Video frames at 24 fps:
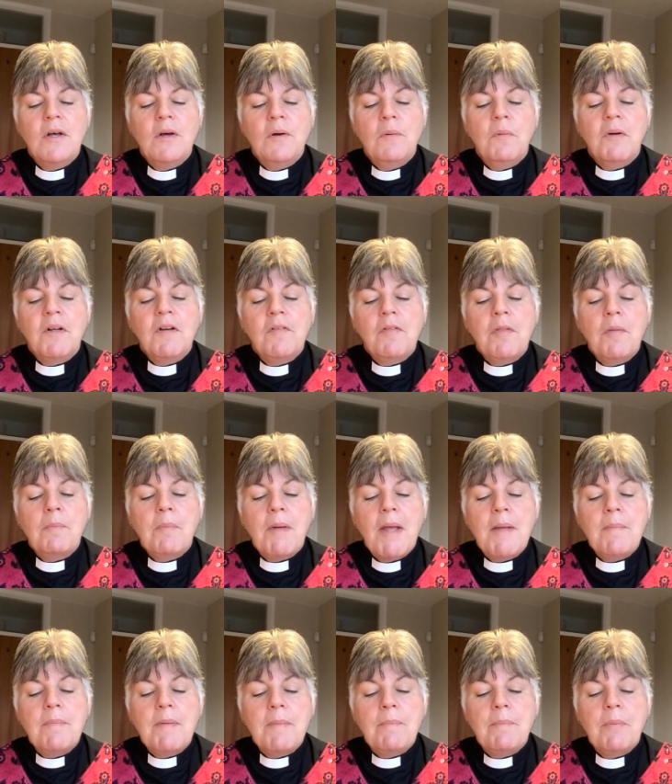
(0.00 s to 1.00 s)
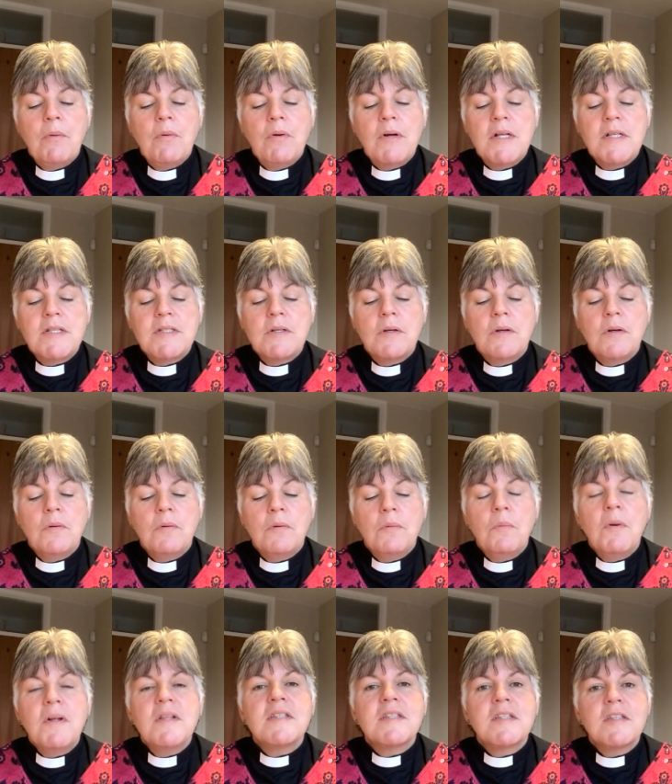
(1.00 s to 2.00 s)
One of the baby boys,
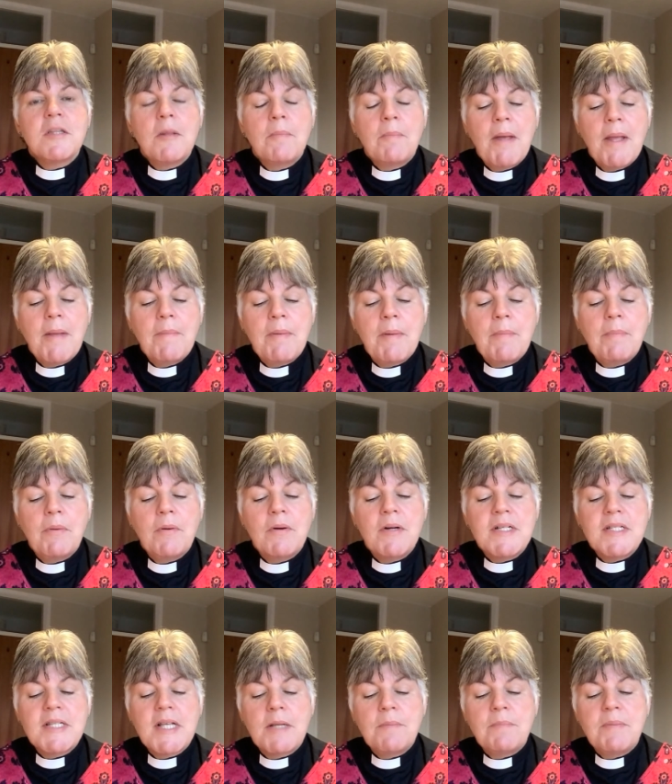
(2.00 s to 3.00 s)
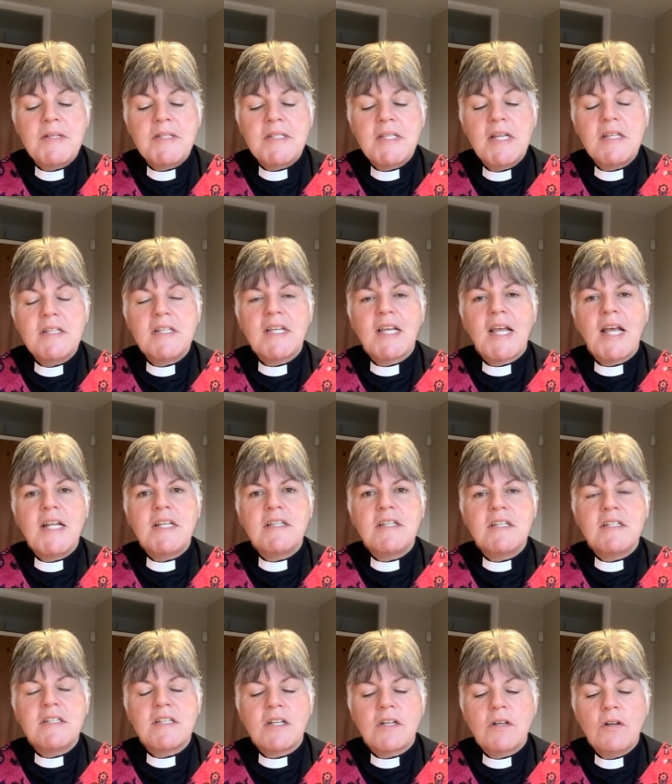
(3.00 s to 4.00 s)
once the baby boys had been
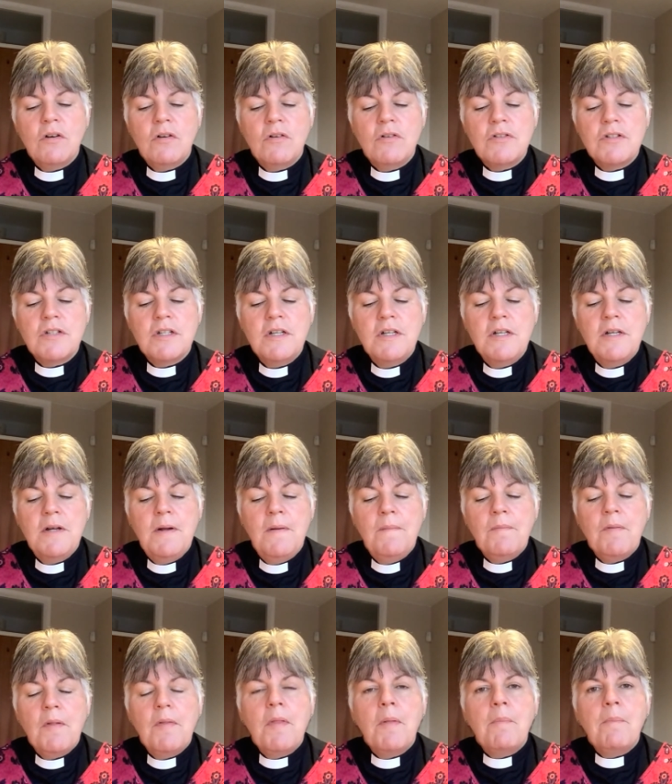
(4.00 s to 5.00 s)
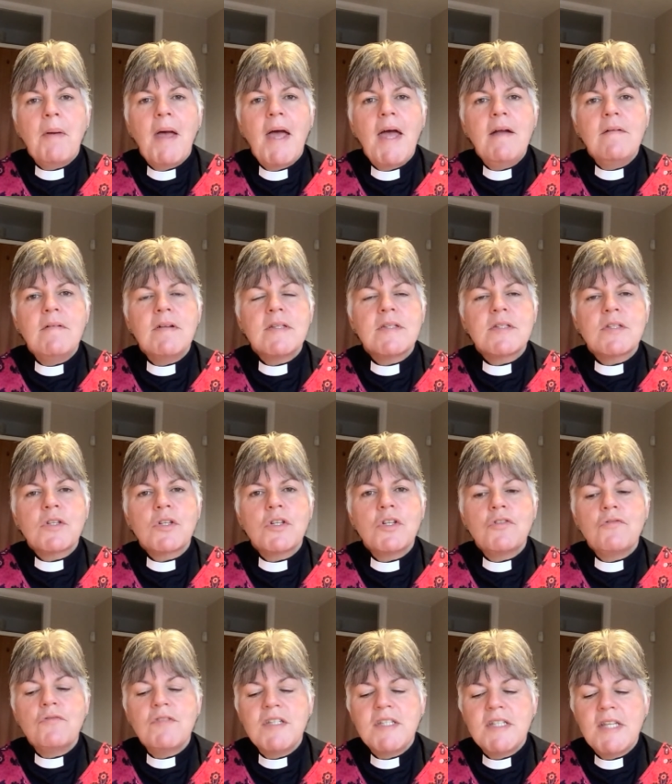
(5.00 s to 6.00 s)
dedicated to God, then the parents
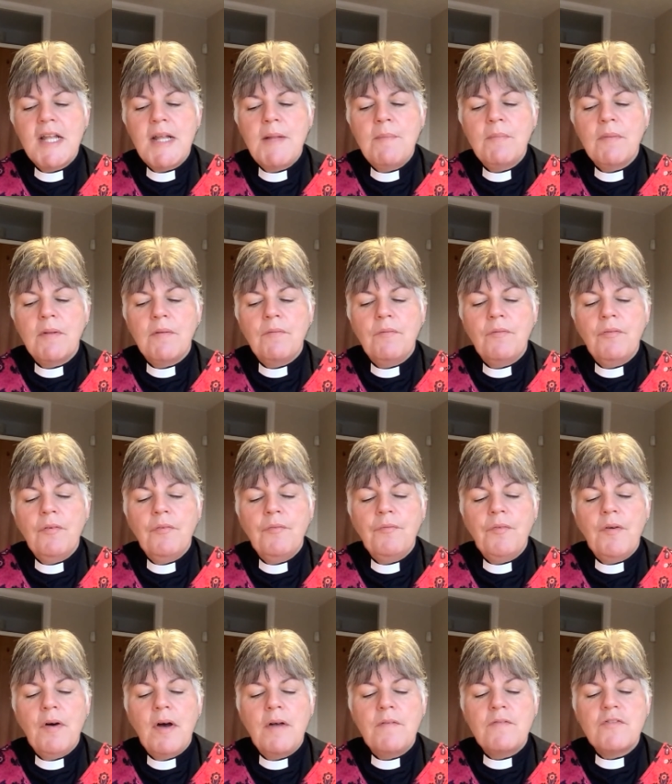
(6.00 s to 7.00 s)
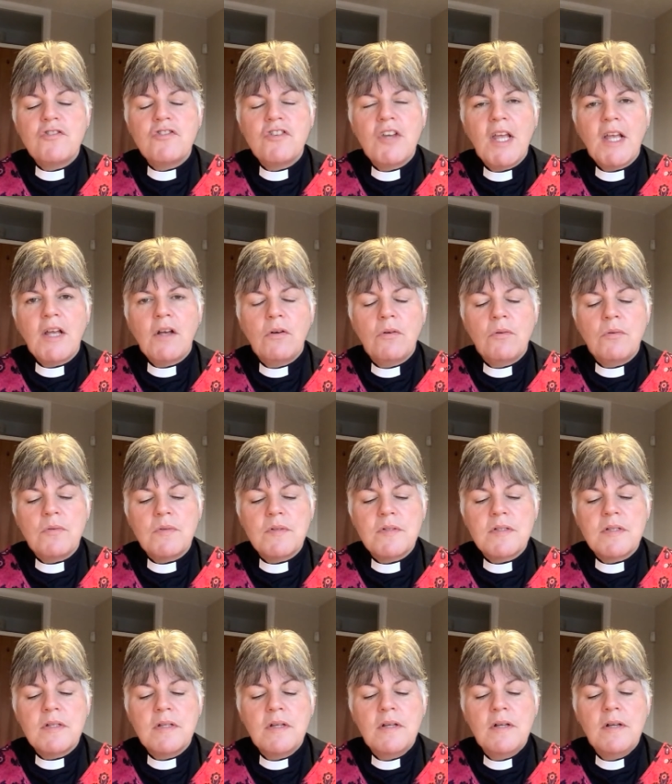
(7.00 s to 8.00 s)
could redeem them for five
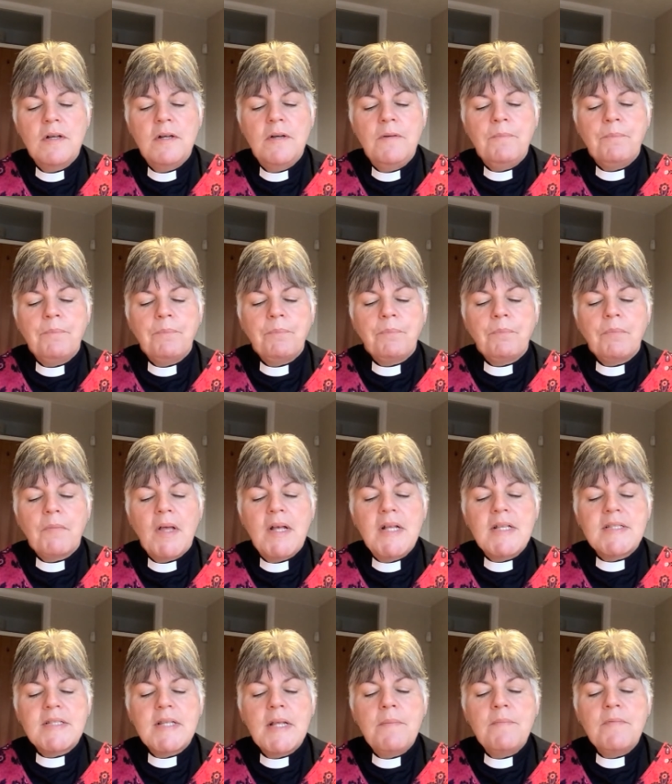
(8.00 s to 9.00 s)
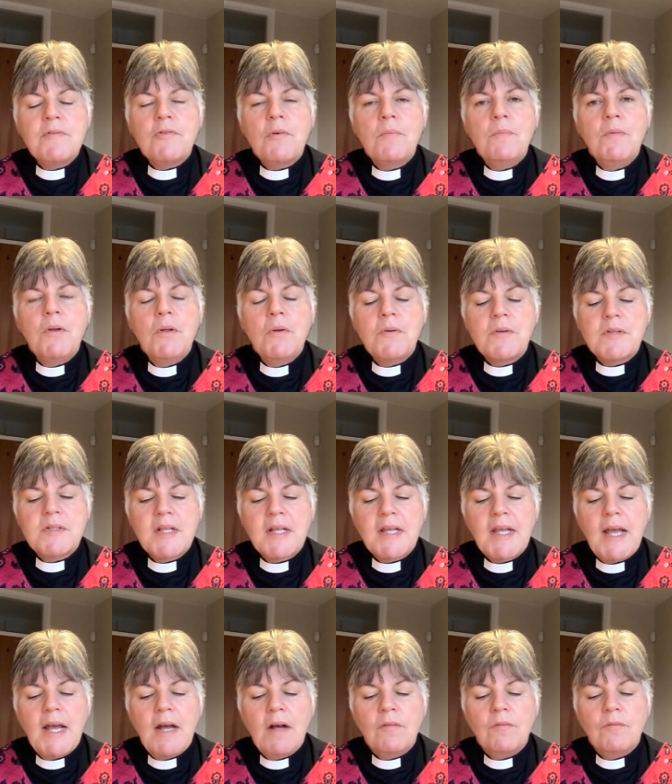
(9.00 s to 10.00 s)
shekels. It seems from Luke's
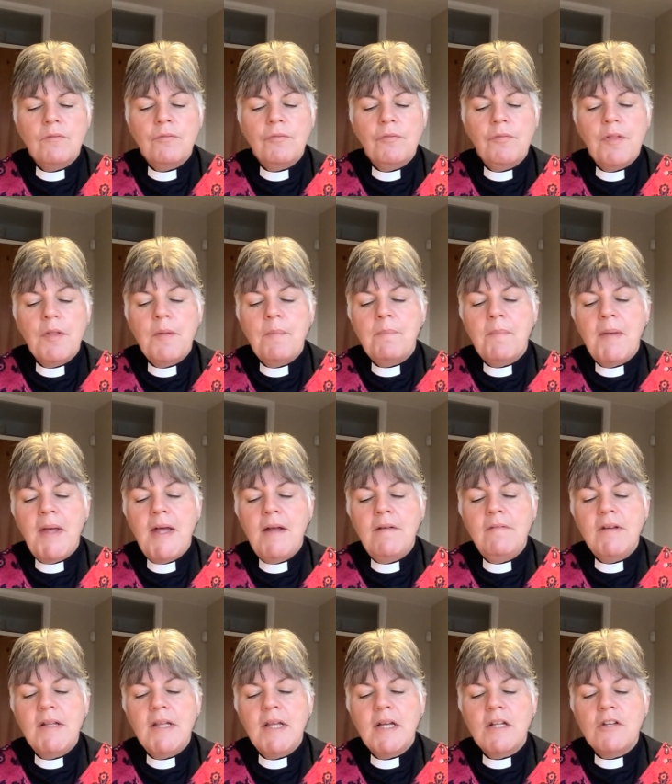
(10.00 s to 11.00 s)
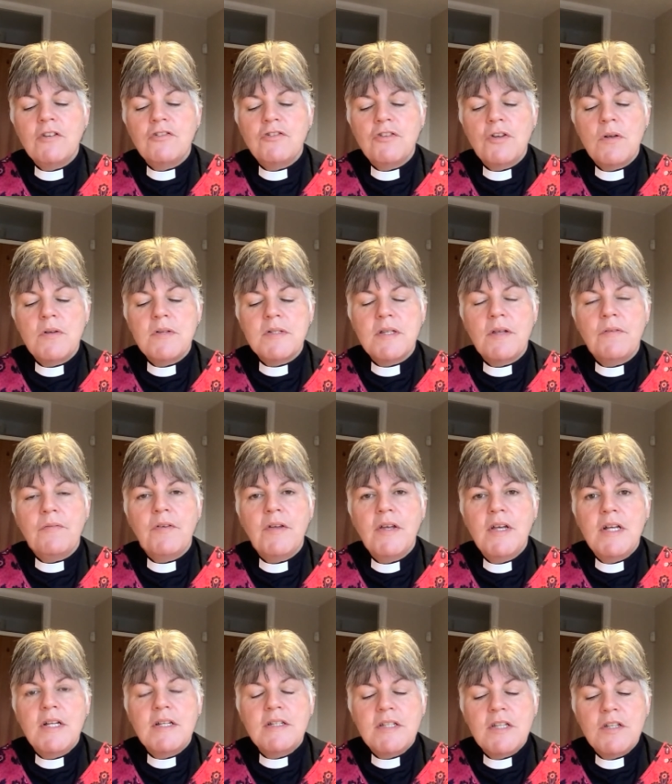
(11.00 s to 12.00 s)
account that Mary and Joseph
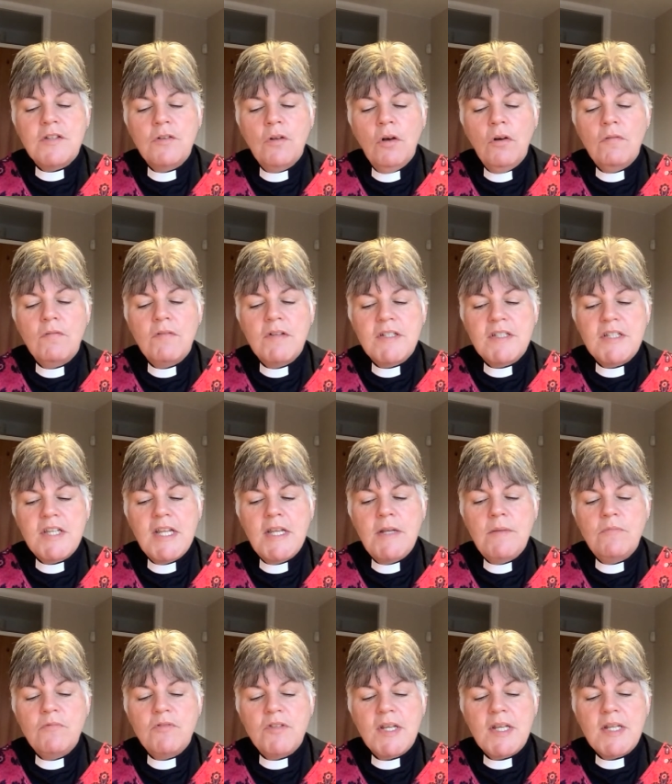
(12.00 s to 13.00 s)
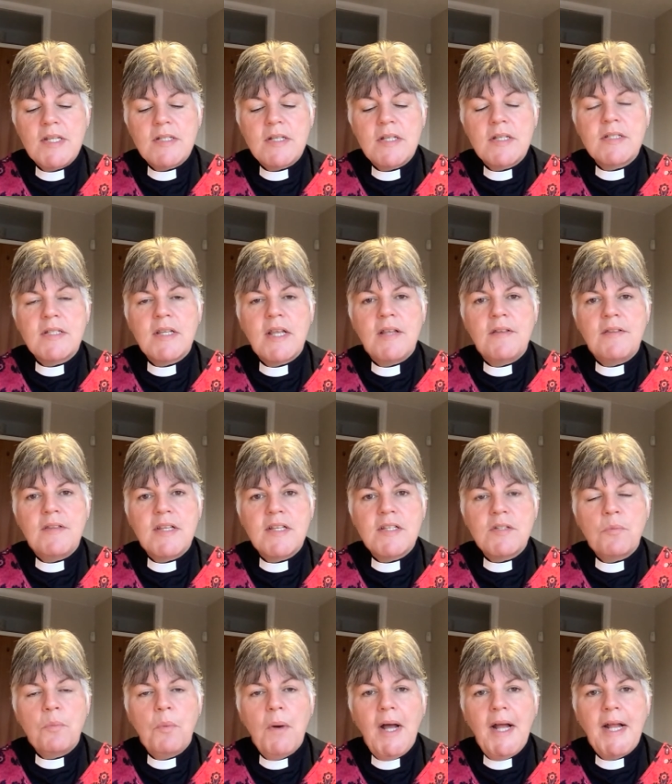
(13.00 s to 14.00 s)
did not redeem Jesus in
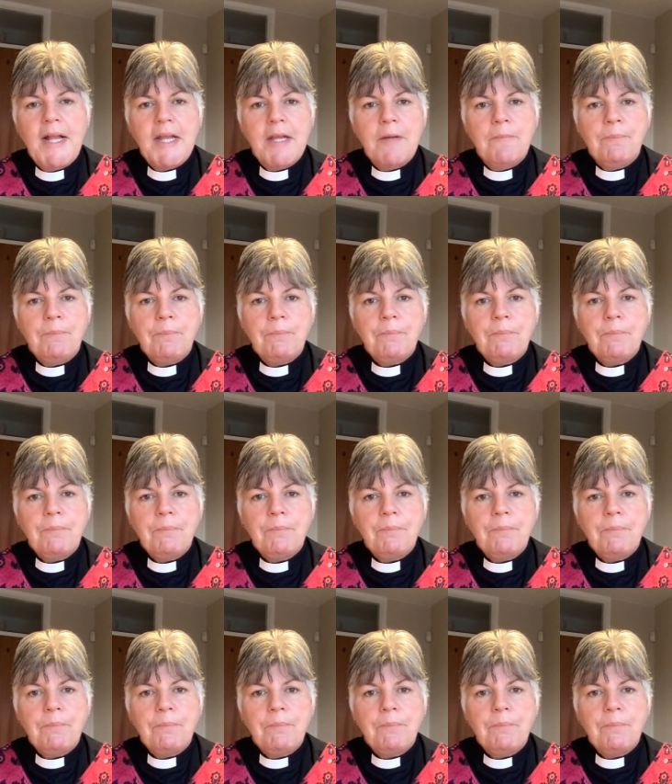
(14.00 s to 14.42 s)
this way.